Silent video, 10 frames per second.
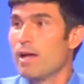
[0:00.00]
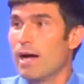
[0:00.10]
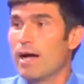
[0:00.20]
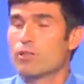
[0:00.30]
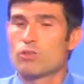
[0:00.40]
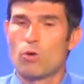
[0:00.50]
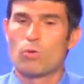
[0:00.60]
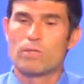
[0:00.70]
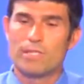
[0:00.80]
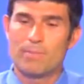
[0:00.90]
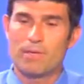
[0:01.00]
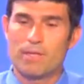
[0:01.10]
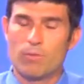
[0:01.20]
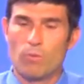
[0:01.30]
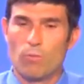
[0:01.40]
Uh, so
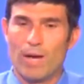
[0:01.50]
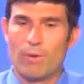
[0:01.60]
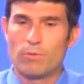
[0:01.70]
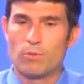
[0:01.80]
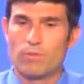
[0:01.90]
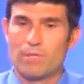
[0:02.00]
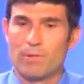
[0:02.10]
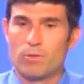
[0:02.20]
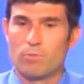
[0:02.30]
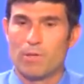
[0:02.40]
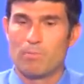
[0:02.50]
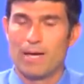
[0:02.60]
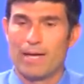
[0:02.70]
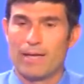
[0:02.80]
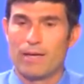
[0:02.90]
typically, what I would do if somebody was bit
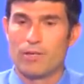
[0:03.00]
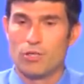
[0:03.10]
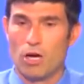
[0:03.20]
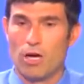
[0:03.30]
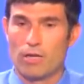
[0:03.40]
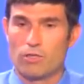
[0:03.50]
by a dog,